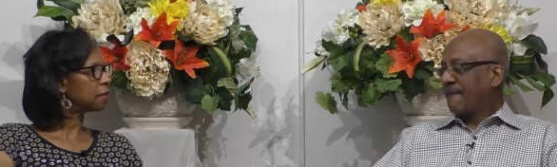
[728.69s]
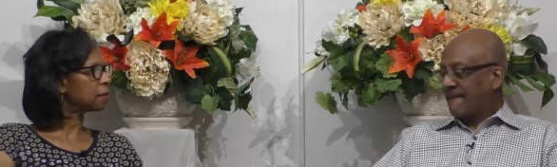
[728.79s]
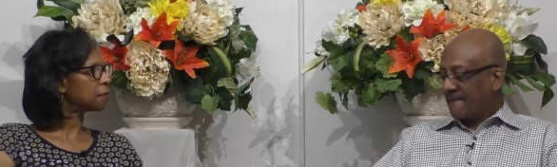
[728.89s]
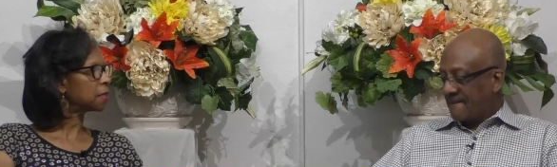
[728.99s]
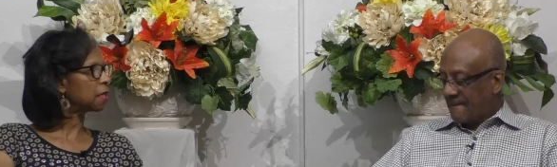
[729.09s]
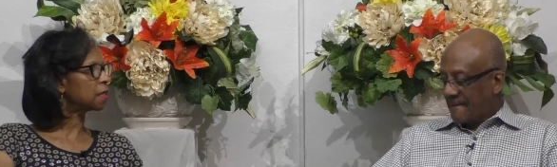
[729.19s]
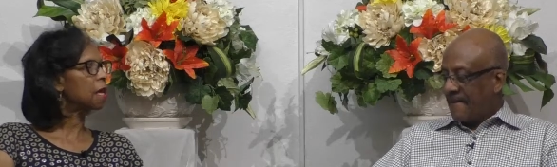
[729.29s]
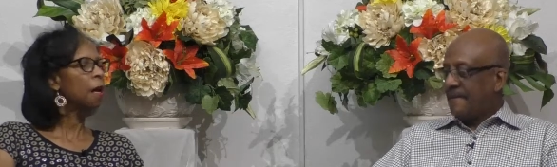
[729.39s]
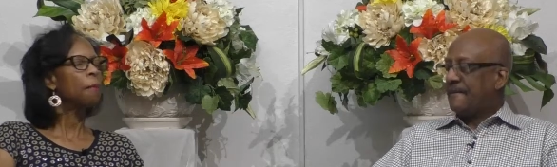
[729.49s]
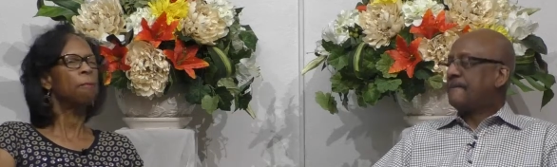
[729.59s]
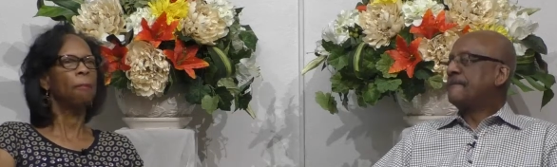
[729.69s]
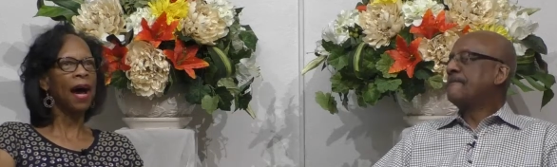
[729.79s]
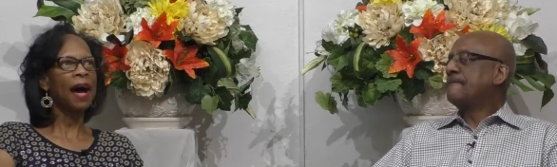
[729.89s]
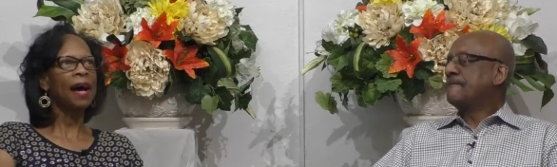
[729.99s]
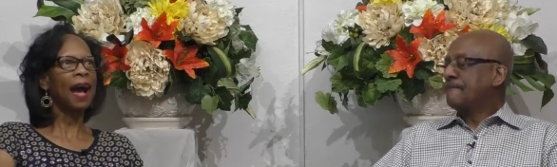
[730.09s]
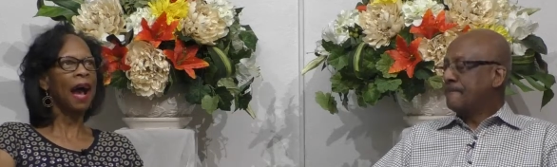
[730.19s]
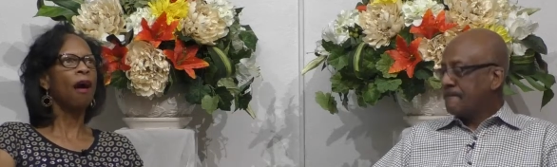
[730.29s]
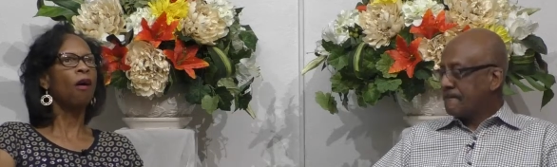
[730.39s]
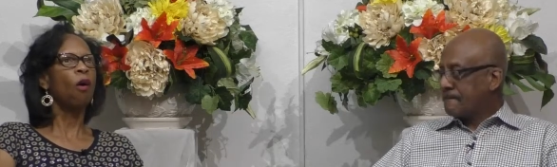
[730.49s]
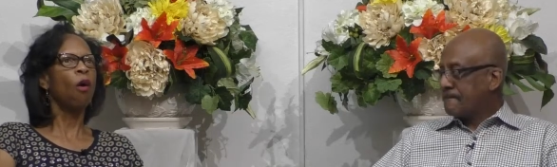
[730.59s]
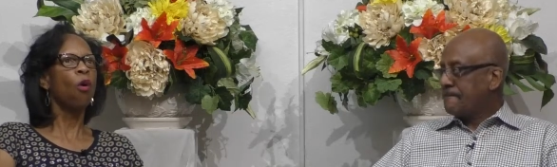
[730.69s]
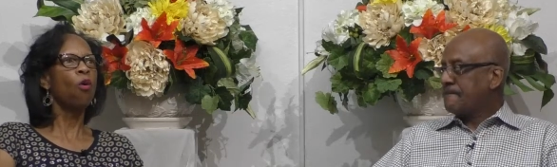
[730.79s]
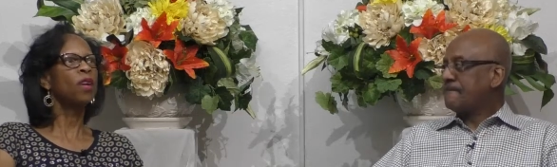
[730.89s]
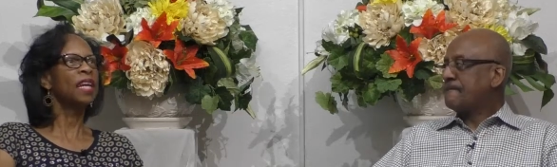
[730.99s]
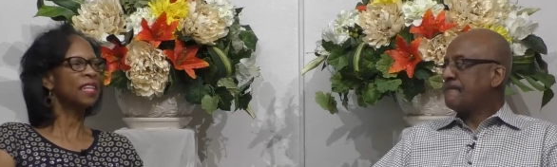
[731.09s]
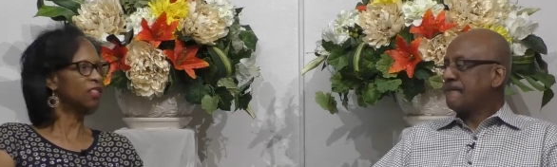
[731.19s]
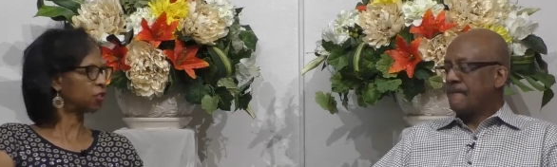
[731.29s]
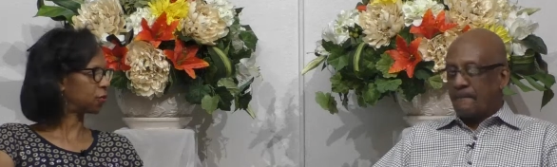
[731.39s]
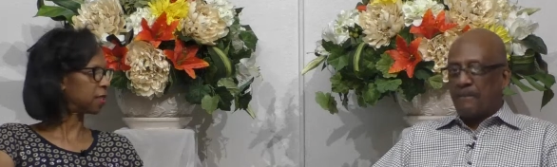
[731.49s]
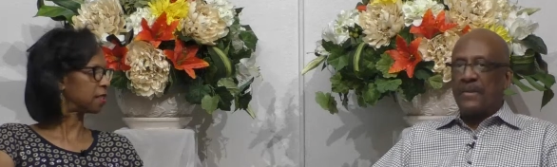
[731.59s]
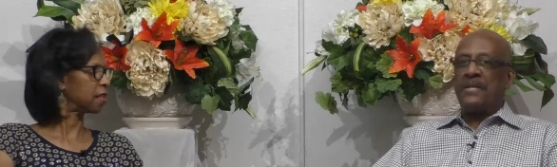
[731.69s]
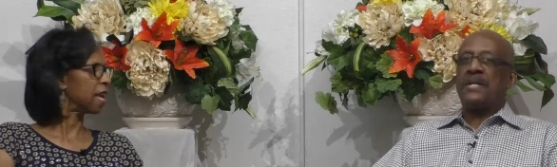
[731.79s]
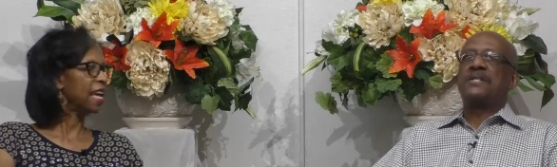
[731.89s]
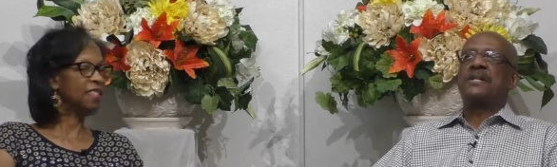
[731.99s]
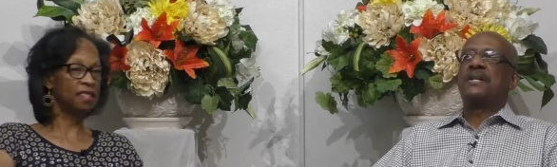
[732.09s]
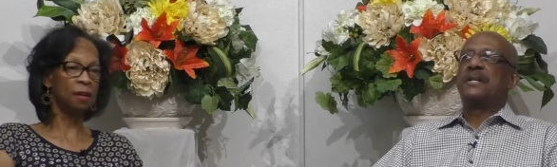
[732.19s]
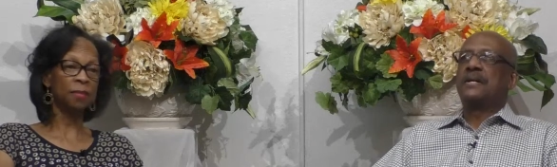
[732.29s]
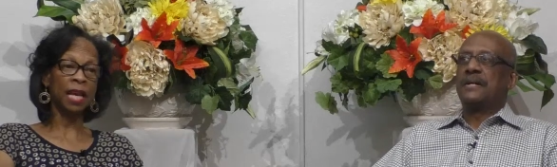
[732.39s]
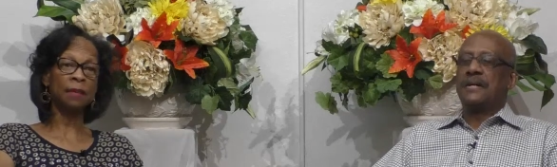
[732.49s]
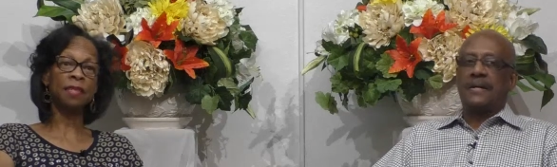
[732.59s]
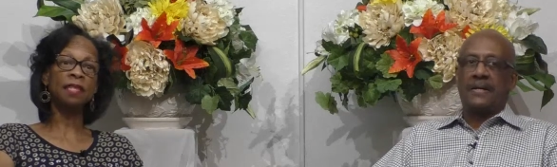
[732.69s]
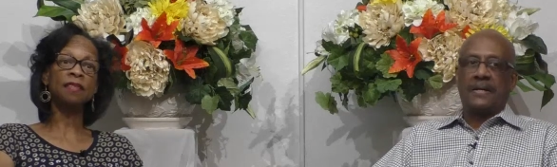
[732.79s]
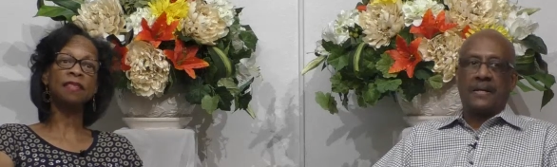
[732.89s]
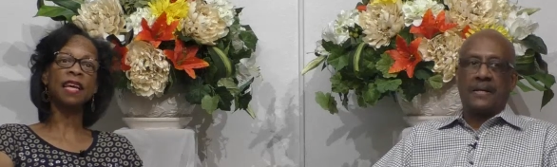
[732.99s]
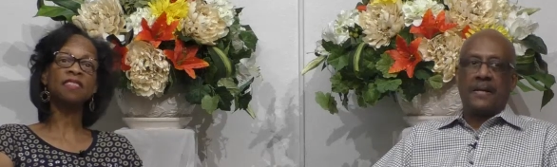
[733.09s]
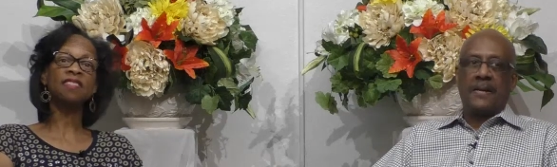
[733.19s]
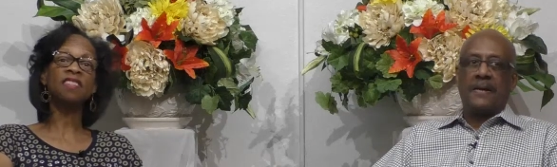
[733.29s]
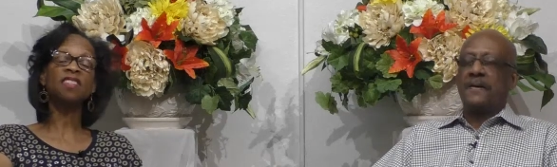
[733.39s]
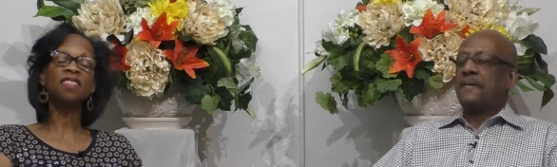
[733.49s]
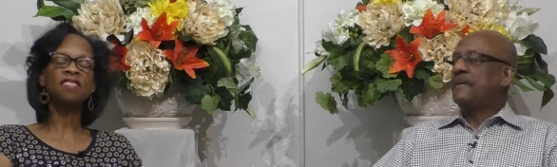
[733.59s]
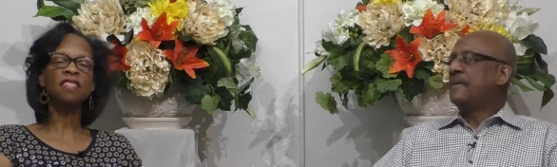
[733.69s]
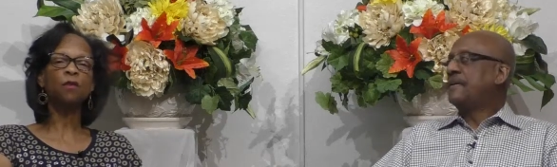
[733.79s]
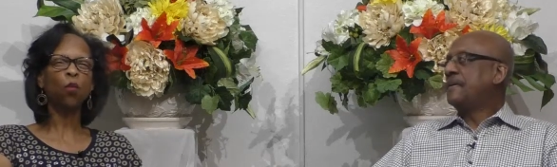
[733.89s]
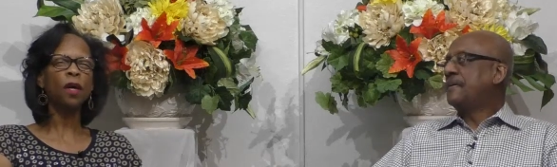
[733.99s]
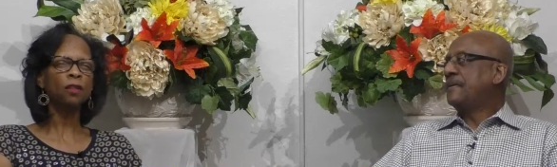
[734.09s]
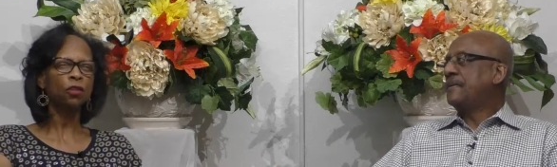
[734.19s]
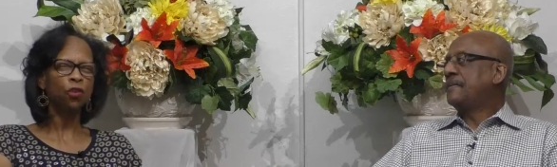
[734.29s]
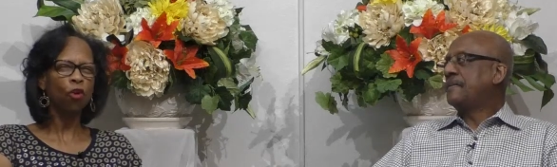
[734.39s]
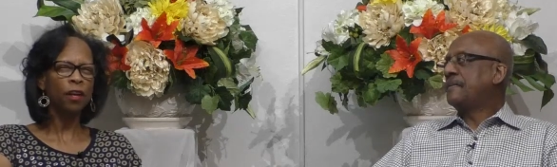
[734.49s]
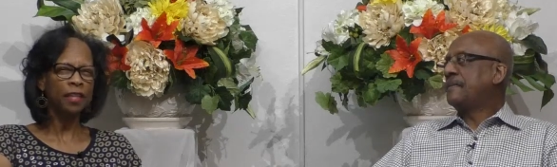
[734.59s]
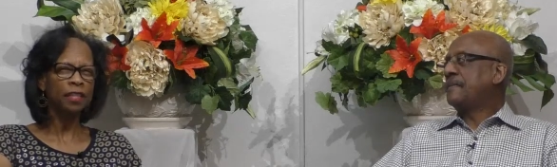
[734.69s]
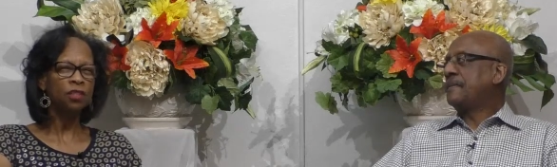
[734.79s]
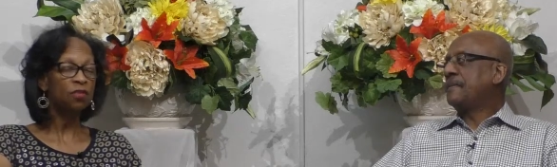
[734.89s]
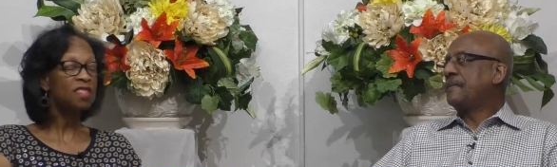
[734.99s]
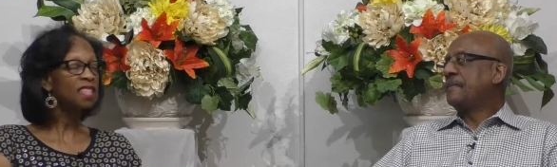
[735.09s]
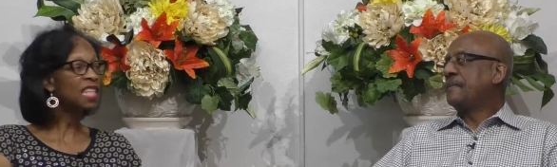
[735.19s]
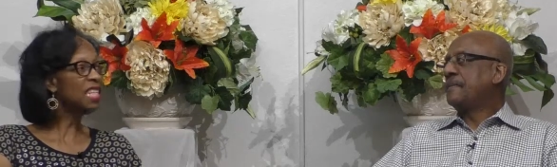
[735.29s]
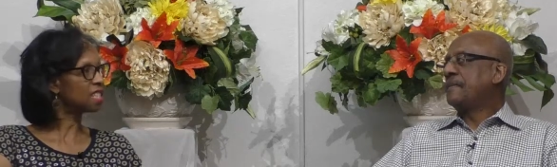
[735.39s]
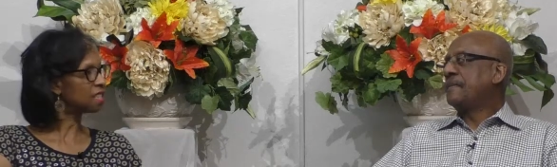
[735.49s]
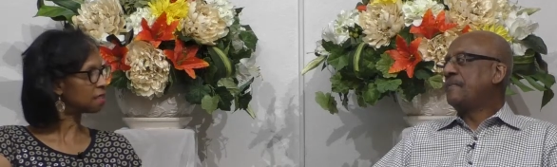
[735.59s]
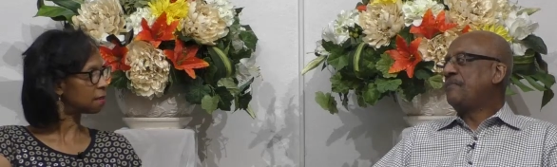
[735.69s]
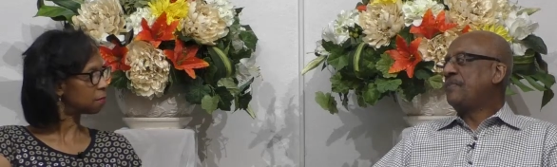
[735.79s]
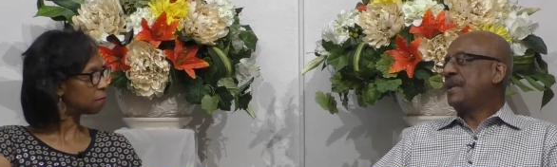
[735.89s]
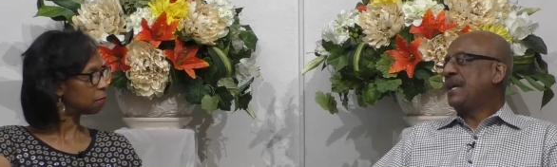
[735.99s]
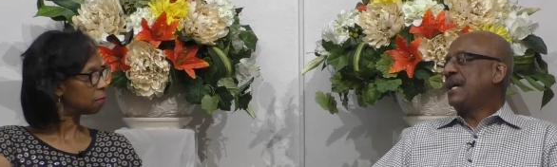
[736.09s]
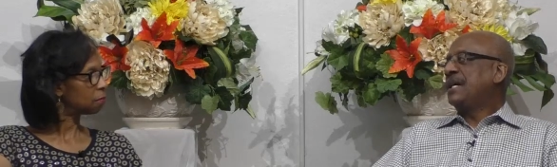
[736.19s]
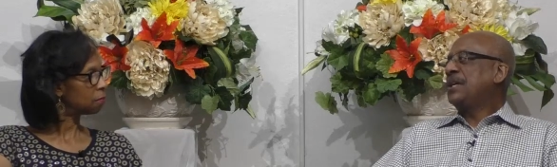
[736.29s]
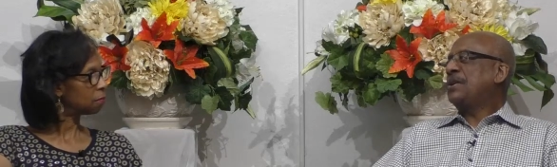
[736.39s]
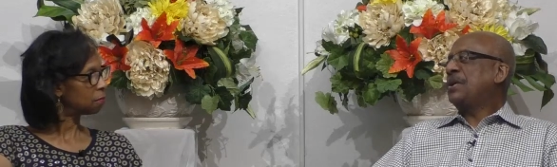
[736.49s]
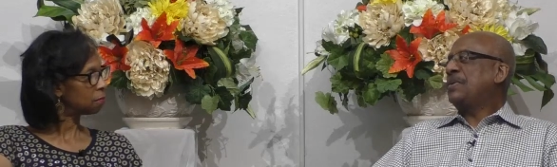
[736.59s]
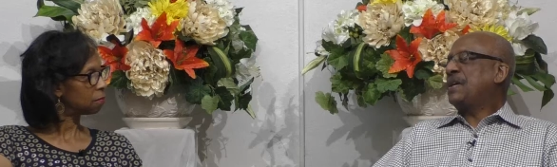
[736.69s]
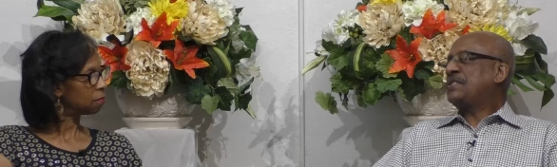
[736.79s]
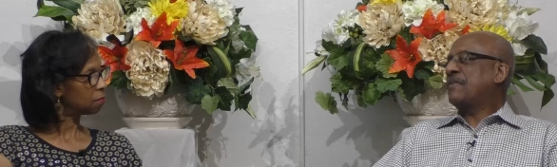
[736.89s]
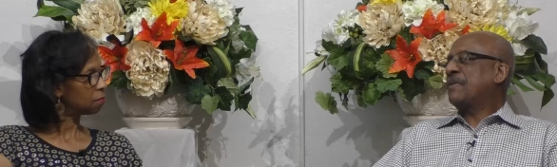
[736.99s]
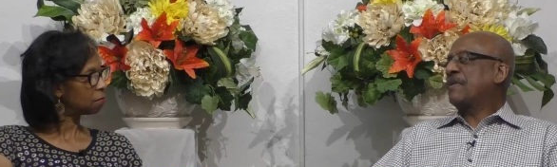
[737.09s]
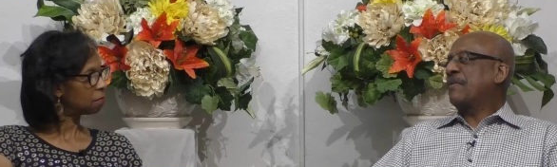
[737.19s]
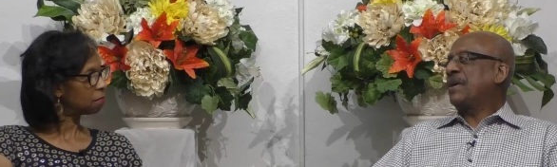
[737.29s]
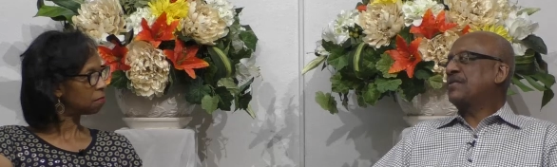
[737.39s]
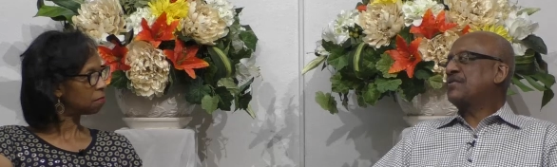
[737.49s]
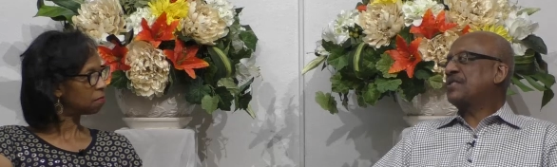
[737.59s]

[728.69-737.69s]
Speaker 1: that he tempts us, by our own interests.
Speaker 2: Yes.
Speaker 1: And sometimes he's testing to see what your interest is.
Speaker 2: You know, there's something very